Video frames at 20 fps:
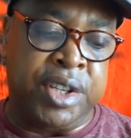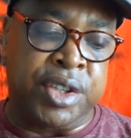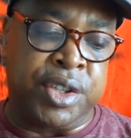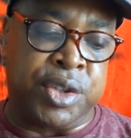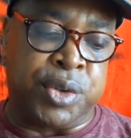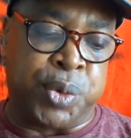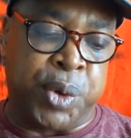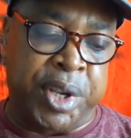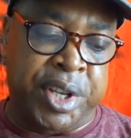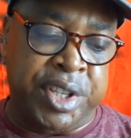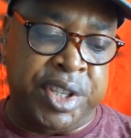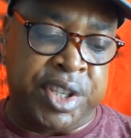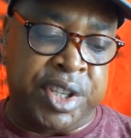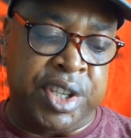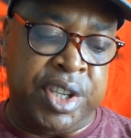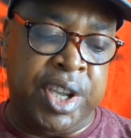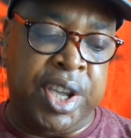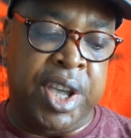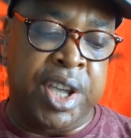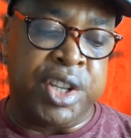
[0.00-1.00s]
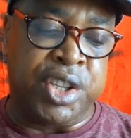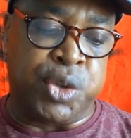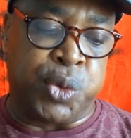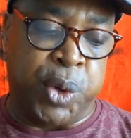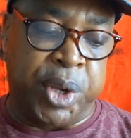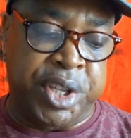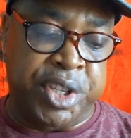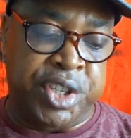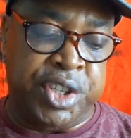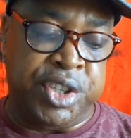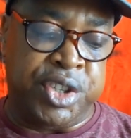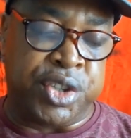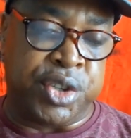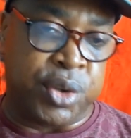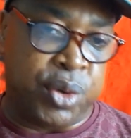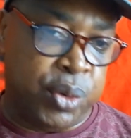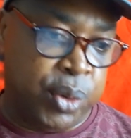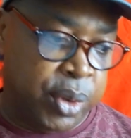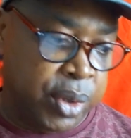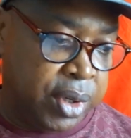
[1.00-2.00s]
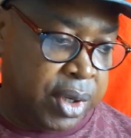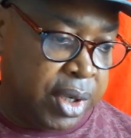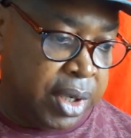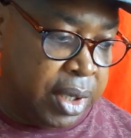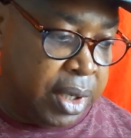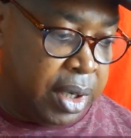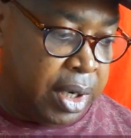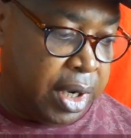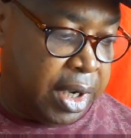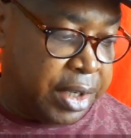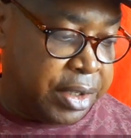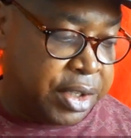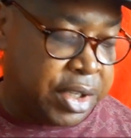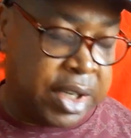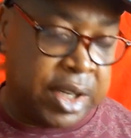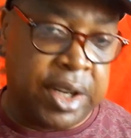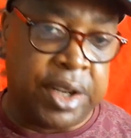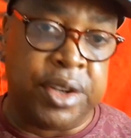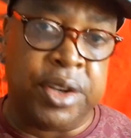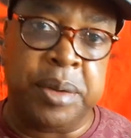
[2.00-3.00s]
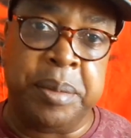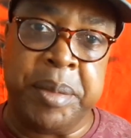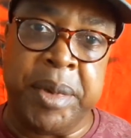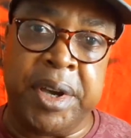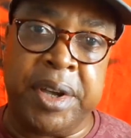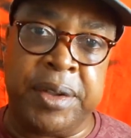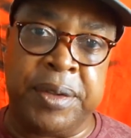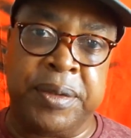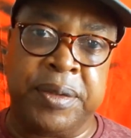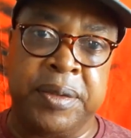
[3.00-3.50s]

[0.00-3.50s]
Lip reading: 2022. I'm telling you, man,